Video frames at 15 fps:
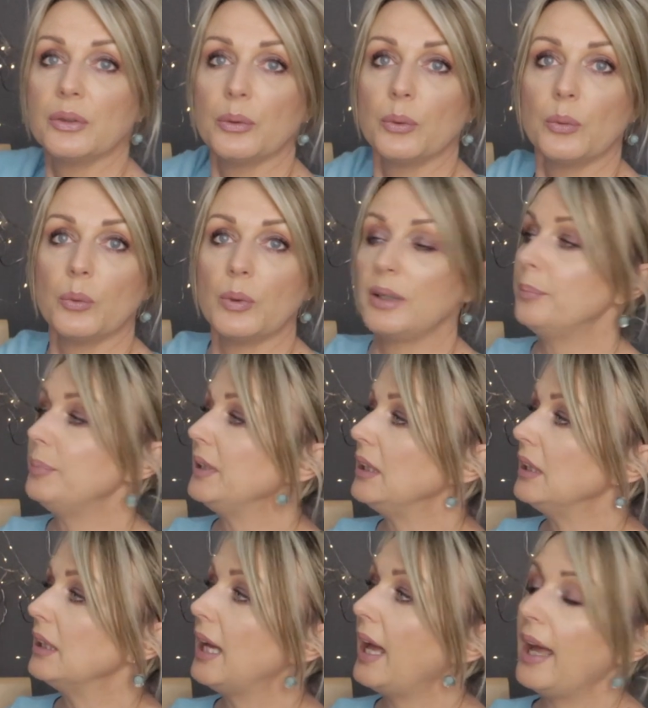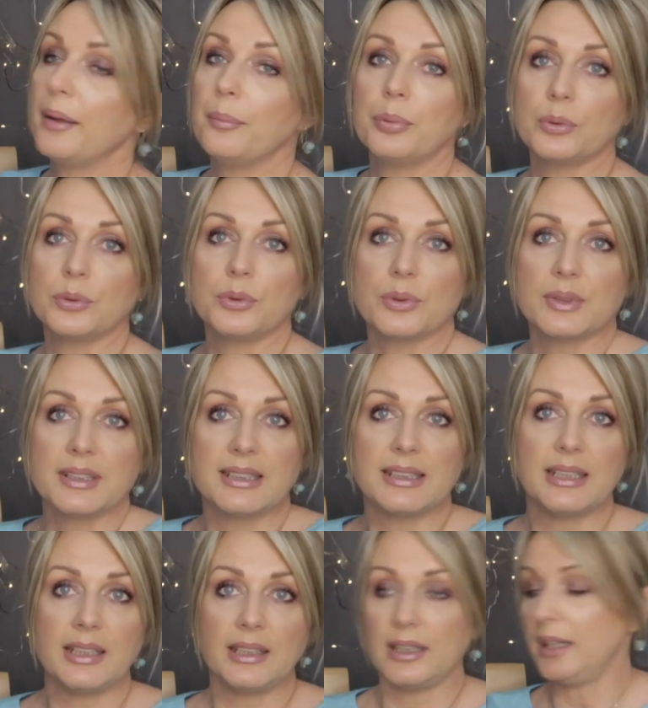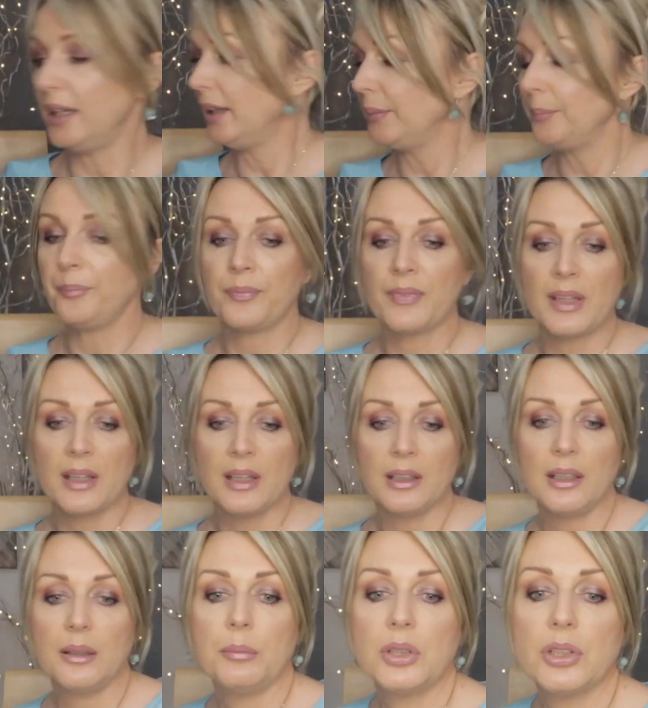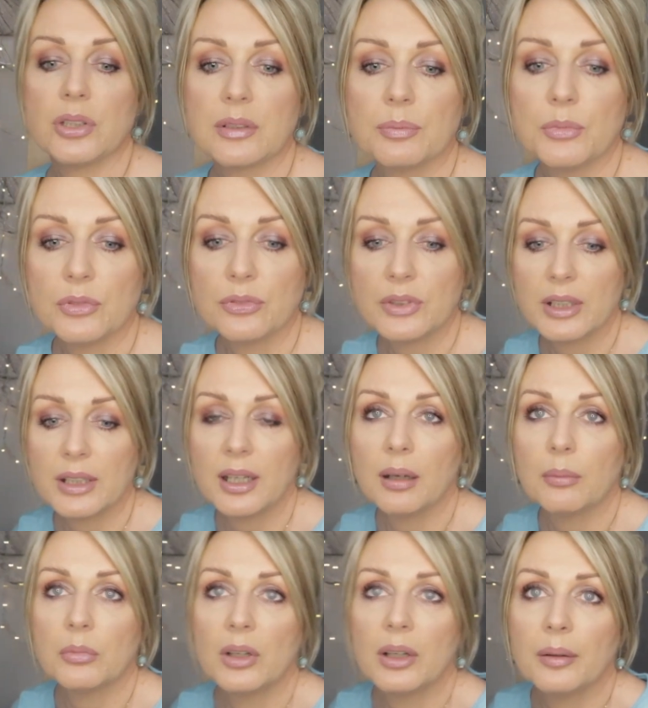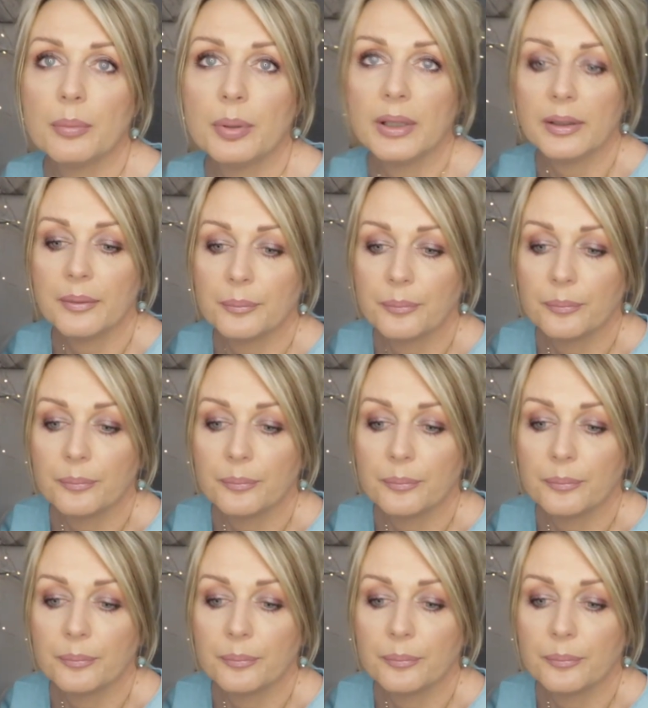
you will be able to see it. Let me just move the camera a bit.